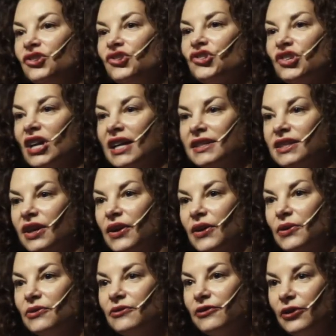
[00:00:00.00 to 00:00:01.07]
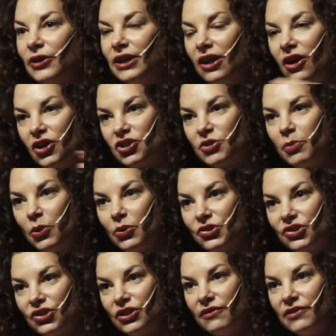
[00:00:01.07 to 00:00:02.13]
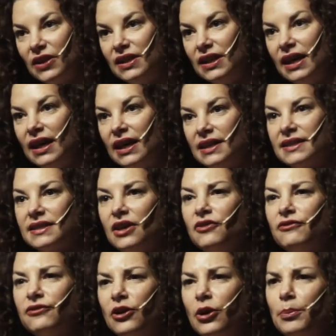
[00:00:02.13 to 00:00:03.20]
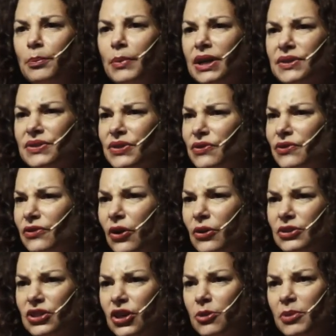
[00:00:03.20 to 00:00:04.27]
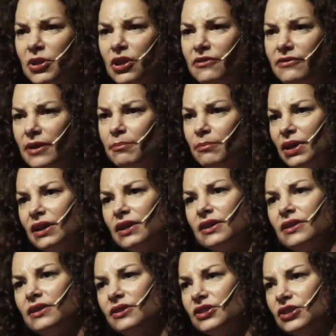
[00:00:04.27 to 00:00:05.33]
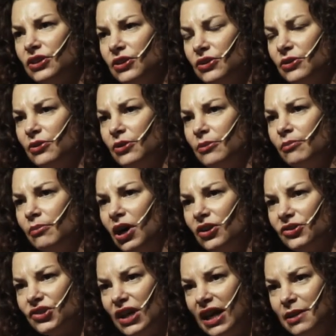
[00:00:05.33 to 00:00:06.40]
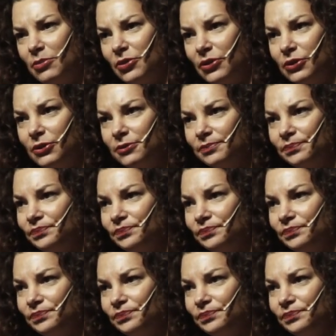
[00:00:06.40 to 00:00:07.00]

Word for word: shadow for a large portion of the year, so from sort of October, November to March, April.